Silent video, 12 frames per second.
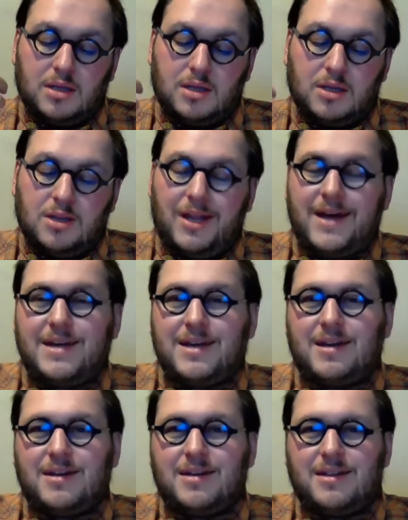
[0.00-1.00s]

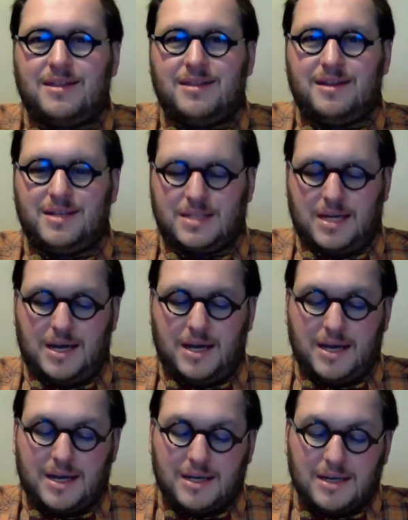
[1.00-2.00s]
like the
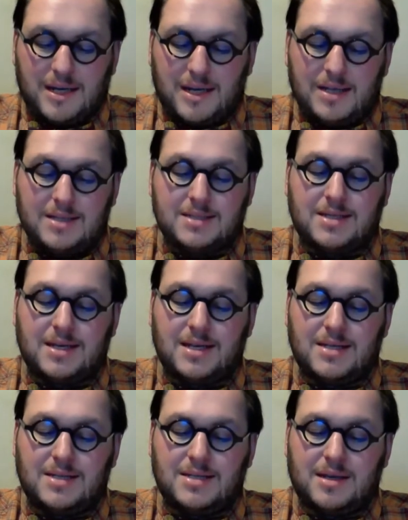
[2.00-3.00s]
tide,
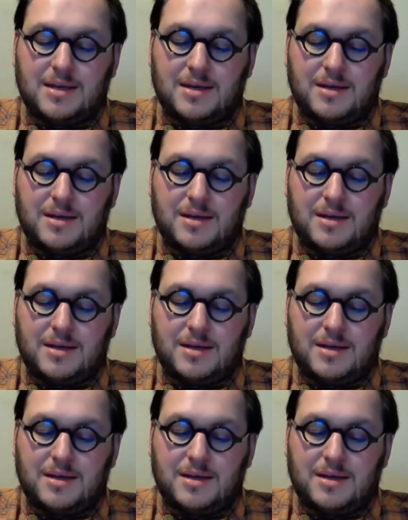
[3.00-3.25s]
is